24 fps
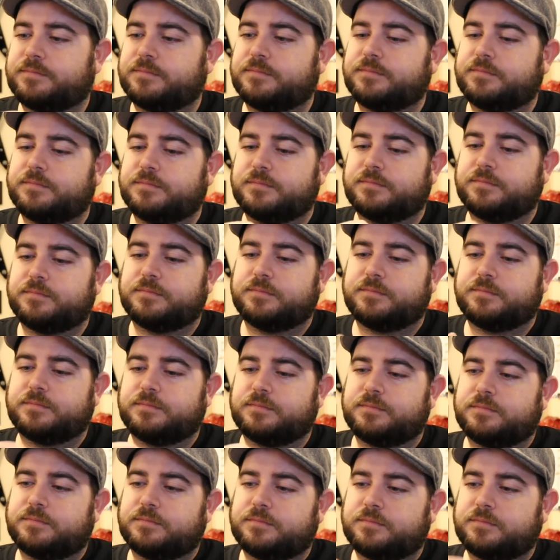
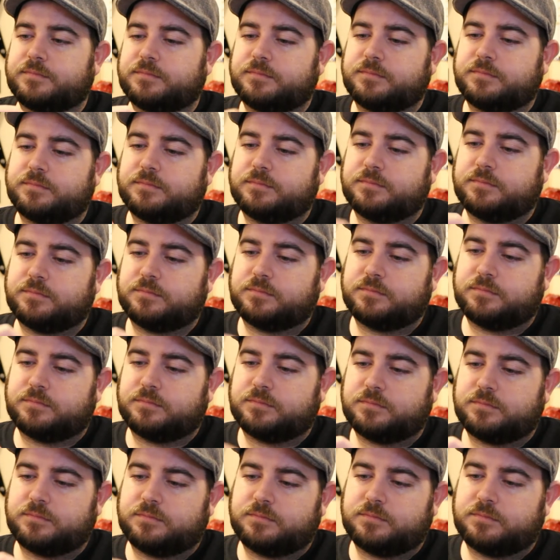
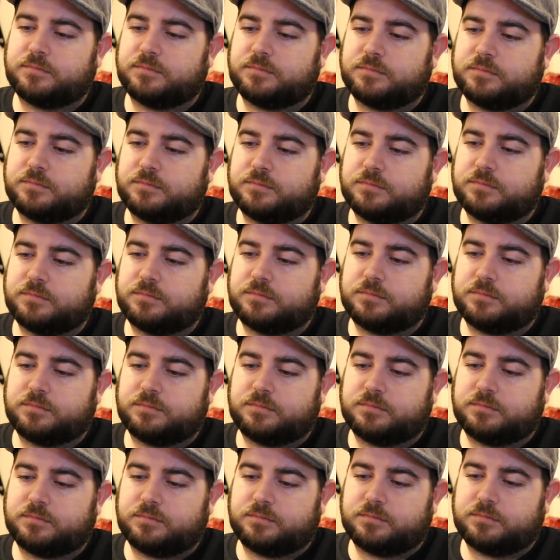
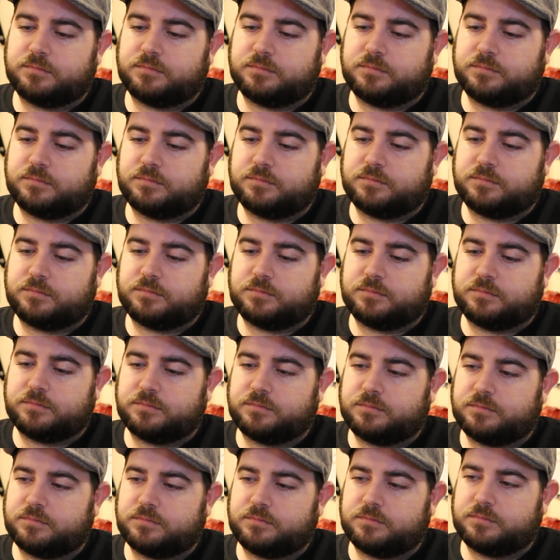
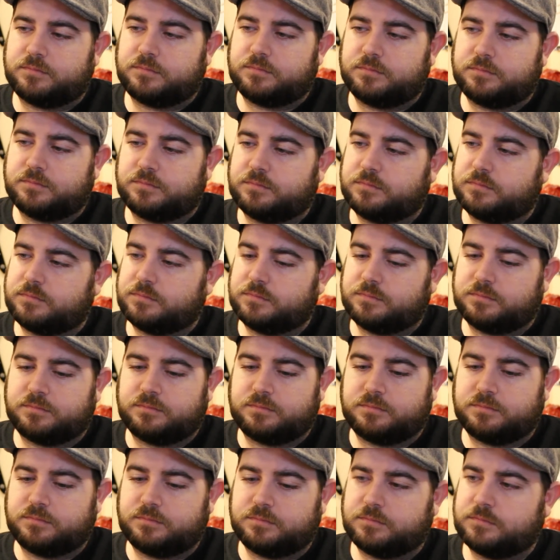
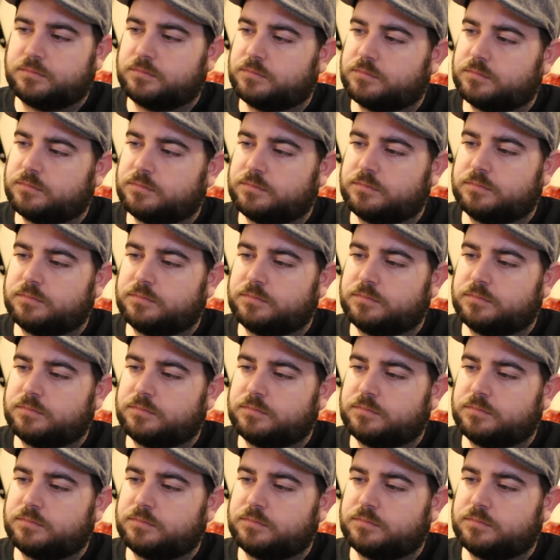Nobody speaks.